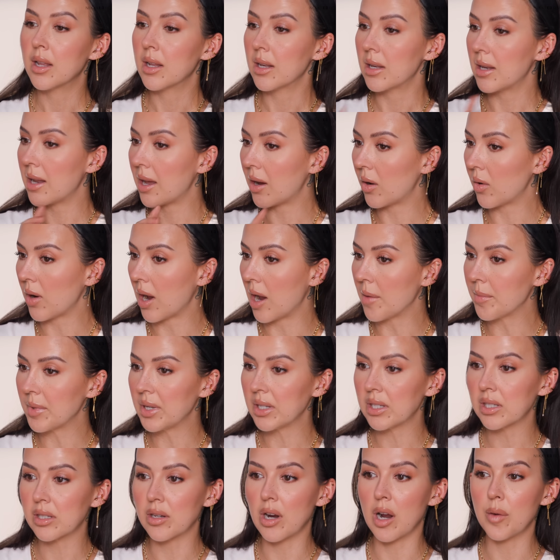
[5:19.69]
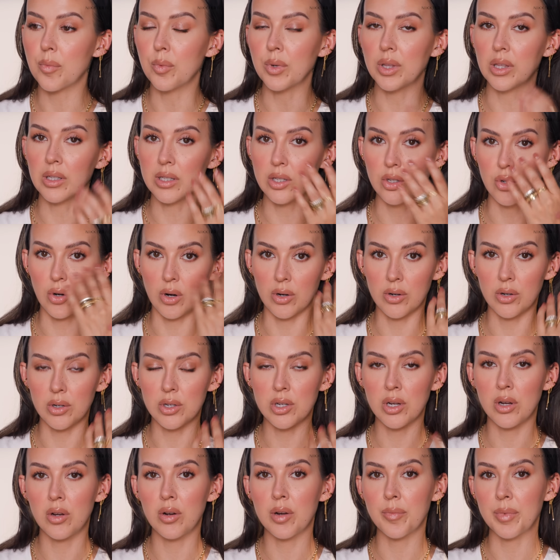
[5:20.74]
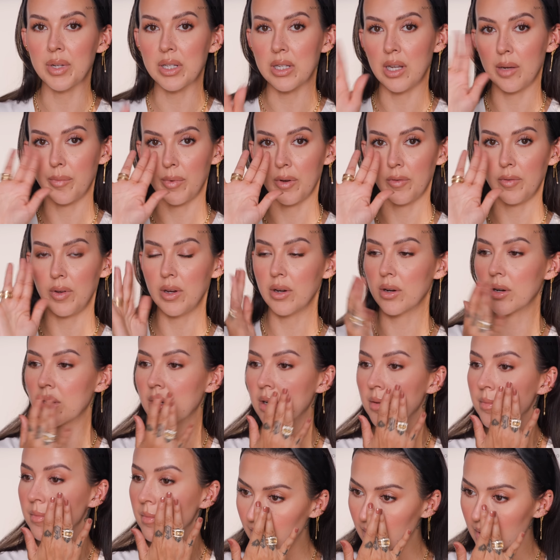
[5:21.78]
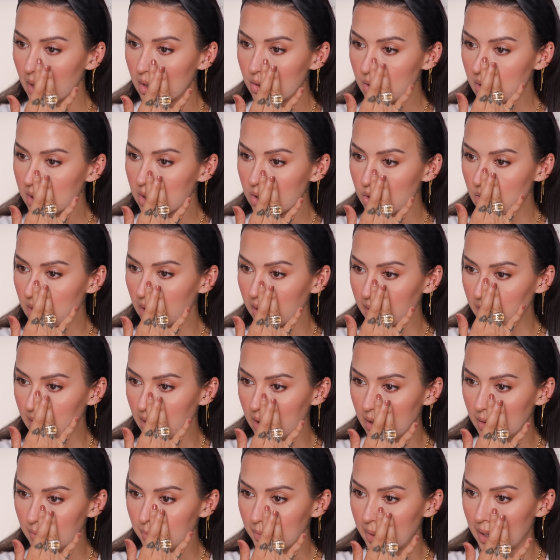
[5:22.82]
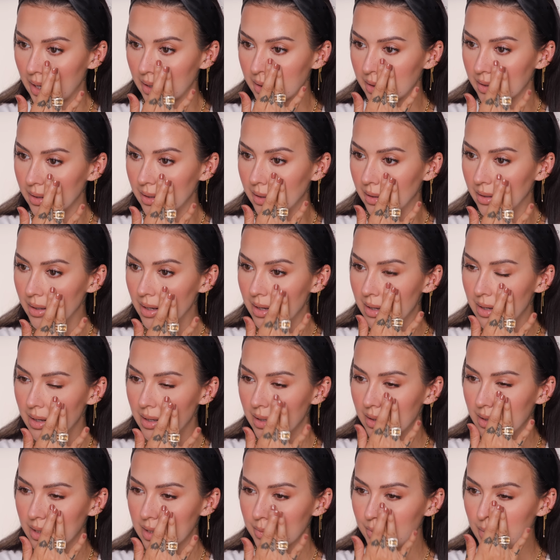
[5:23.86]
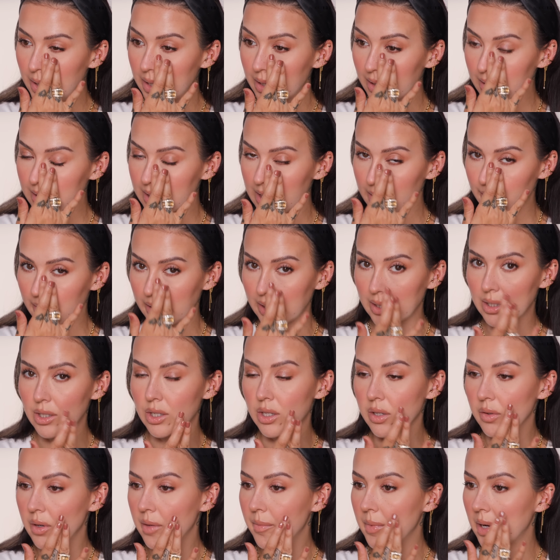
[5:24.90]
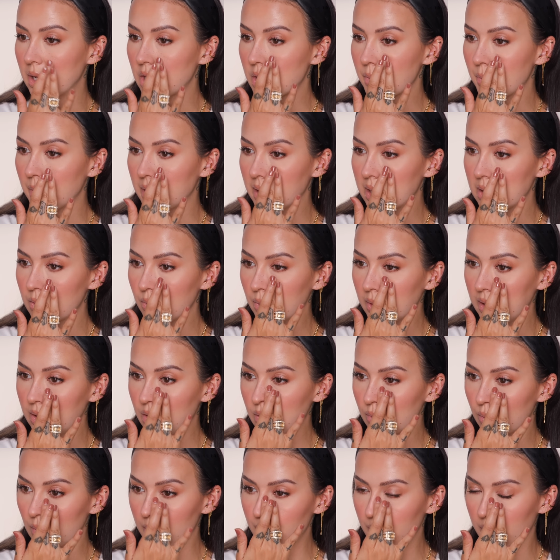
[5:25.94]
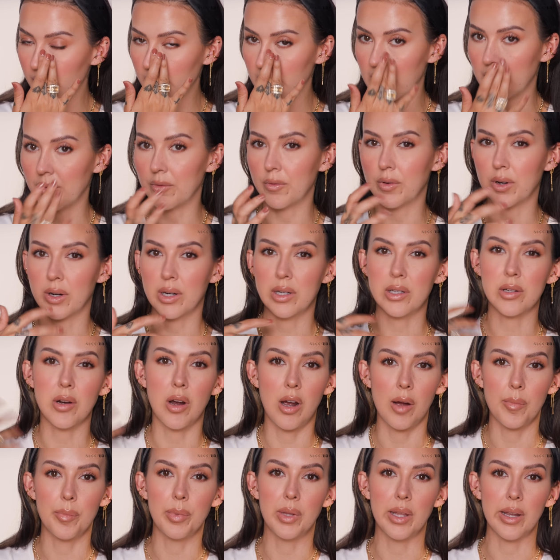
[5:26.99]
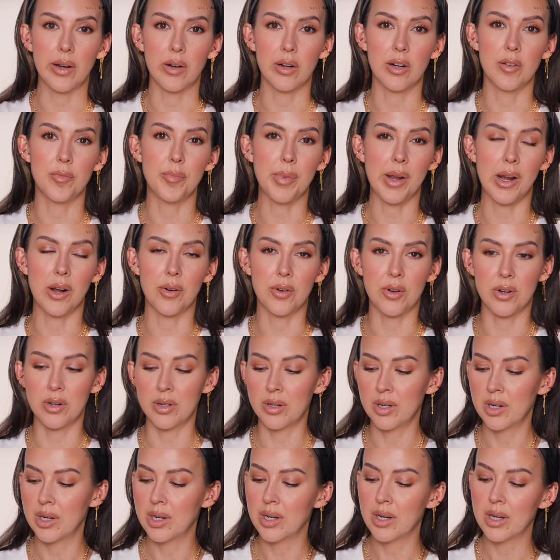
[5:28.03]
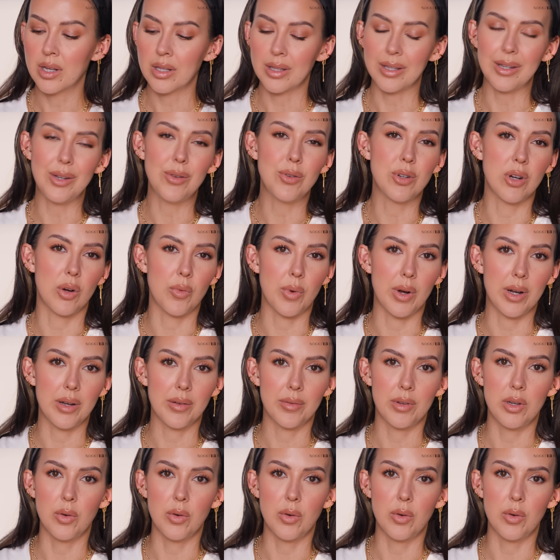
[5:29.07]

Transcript: Now, I'm going to stop with this darker tone. I'm going to take my finger and just gently pat it in. This may not seem like it's doing much, but it's really just removing that very top layer of powder that you don't want.